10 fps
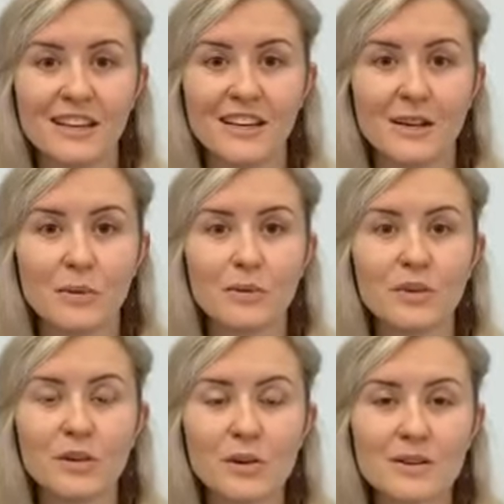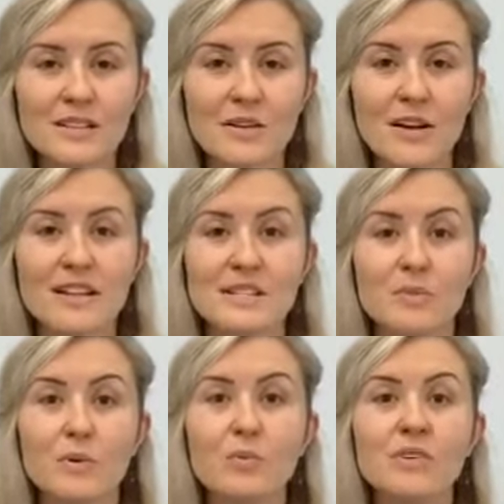We wouldn't close our eyes and
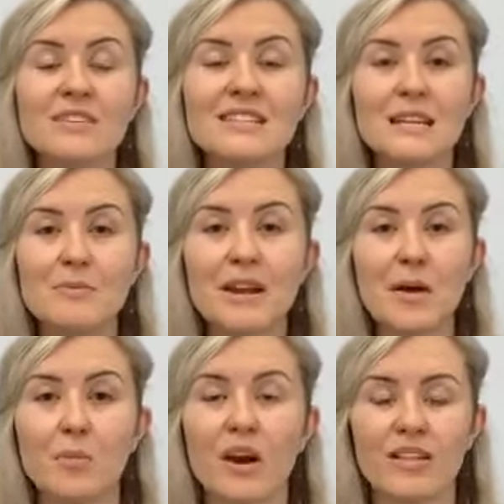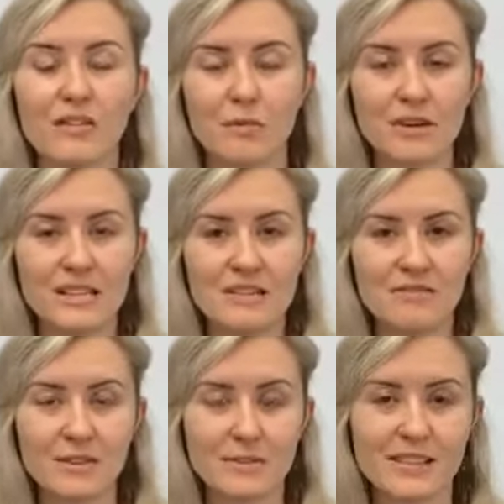we wouldn't deepen our breath if we
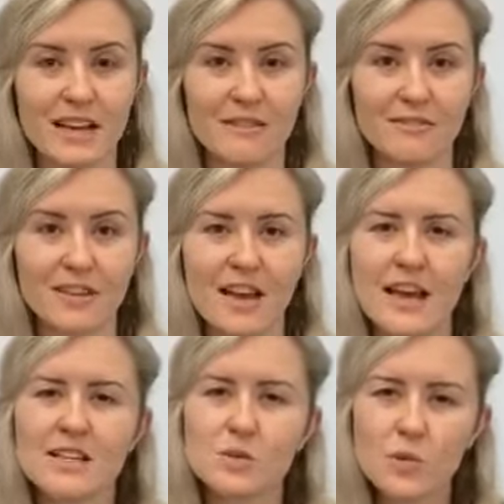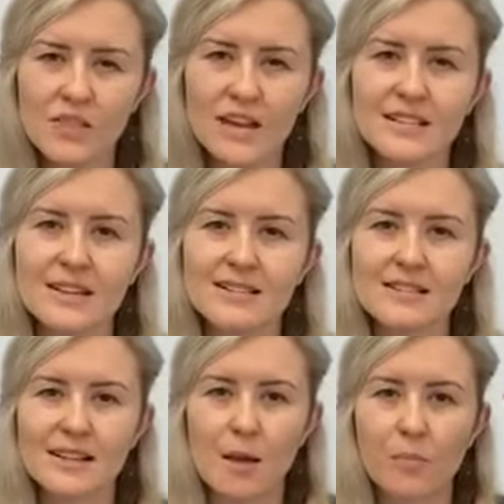didn't feel safe. So what that does
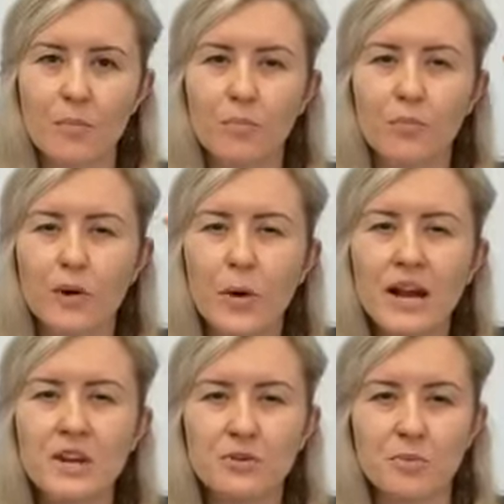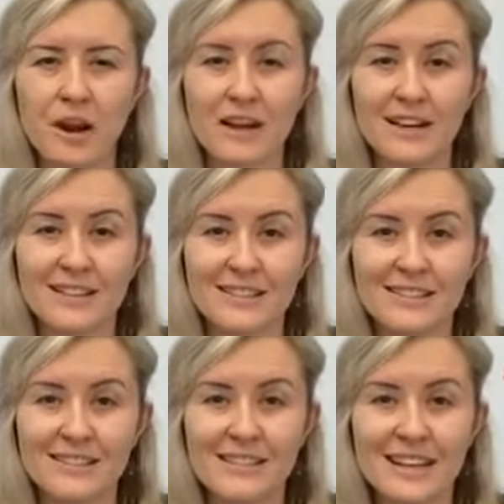is our cranial brain
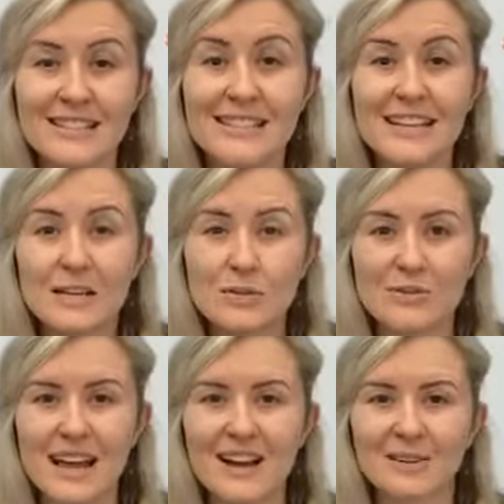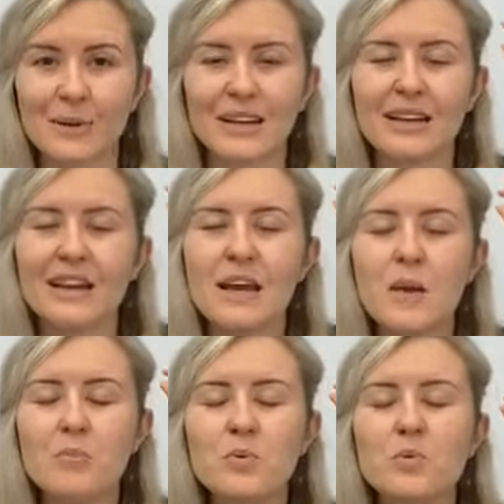can settle down. We can
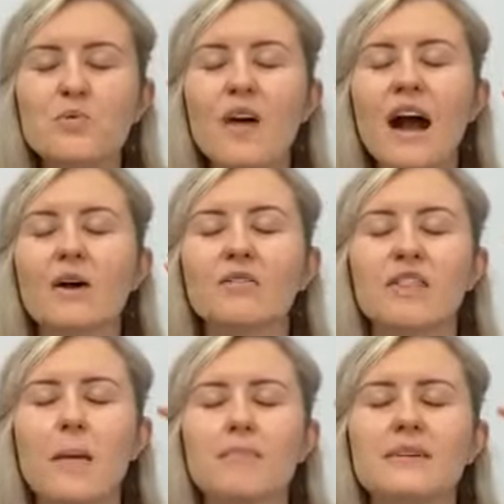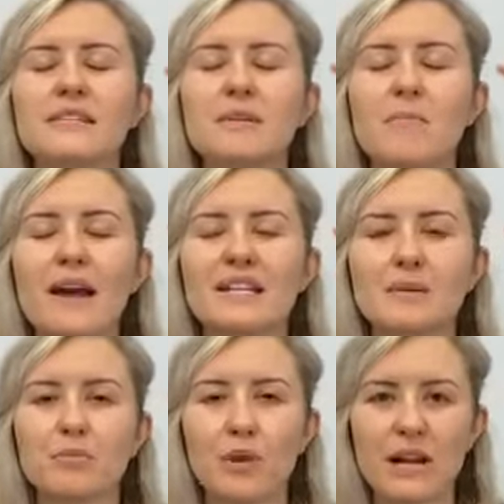move out of that busy beta
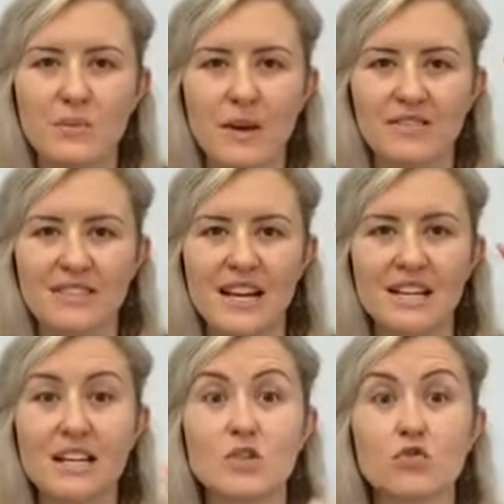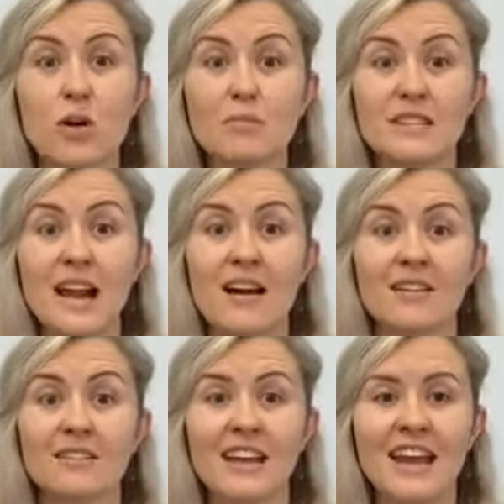brainwave state and drop
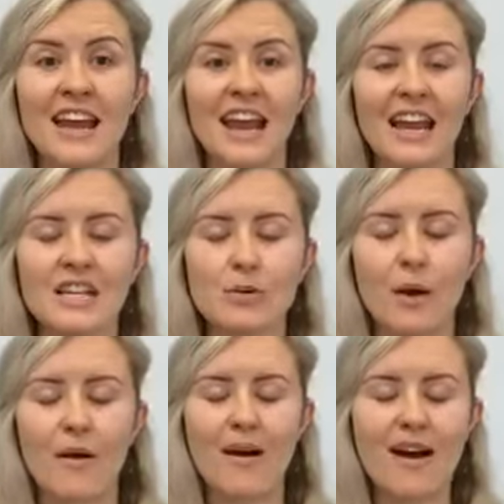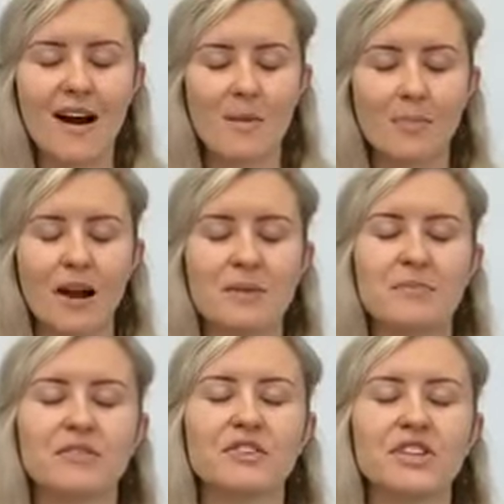down into our heart brain,
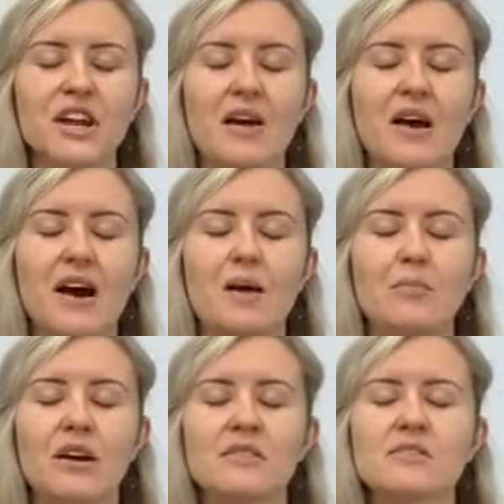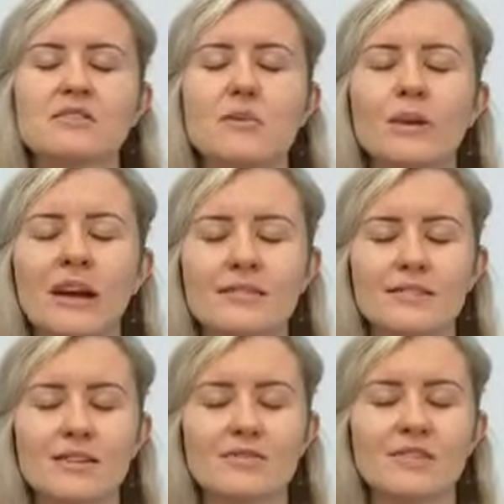privileging our heart brain, slowing
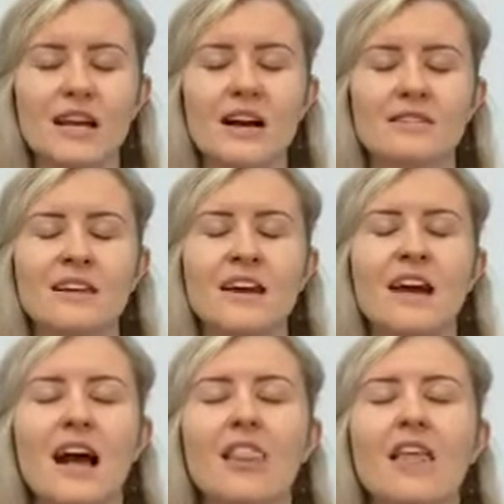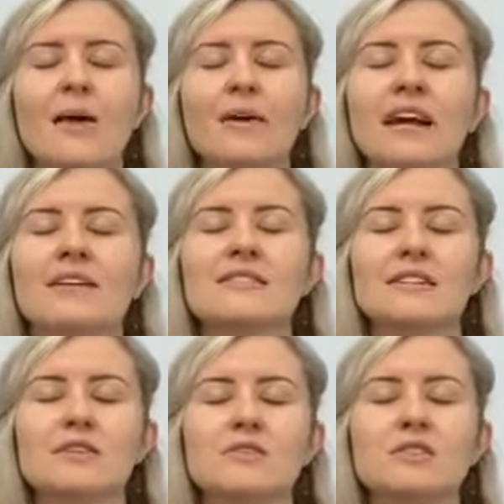ourselves down, allowing
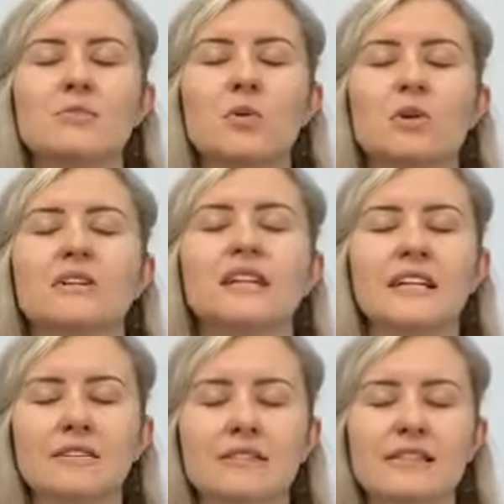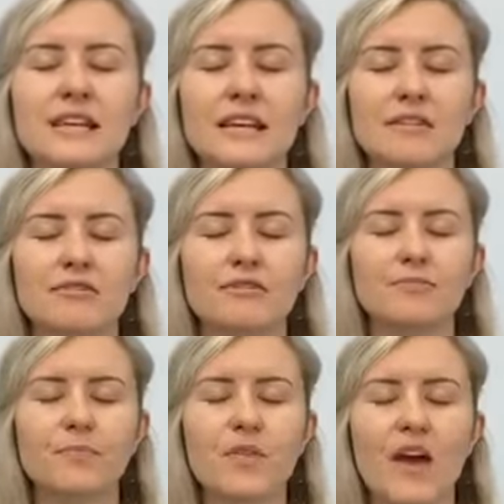ourselves to more clearly receive
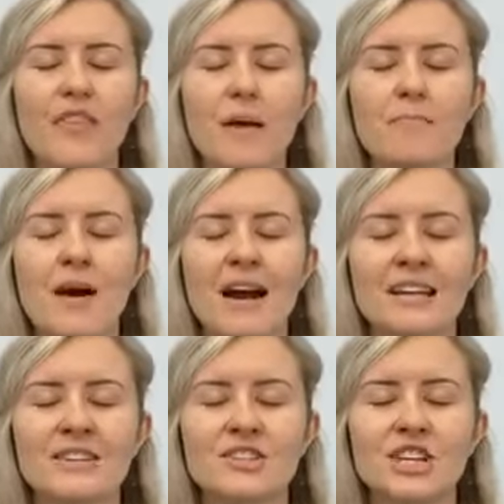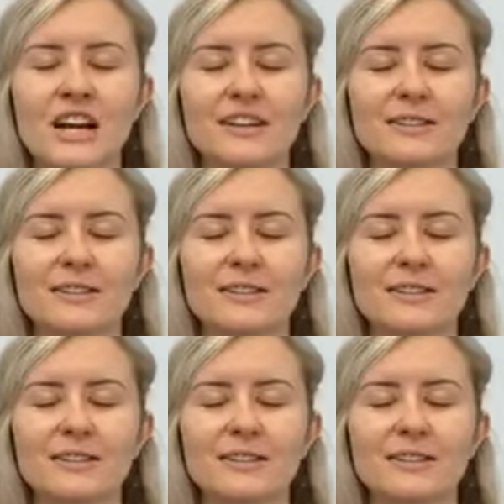without that mind chatter.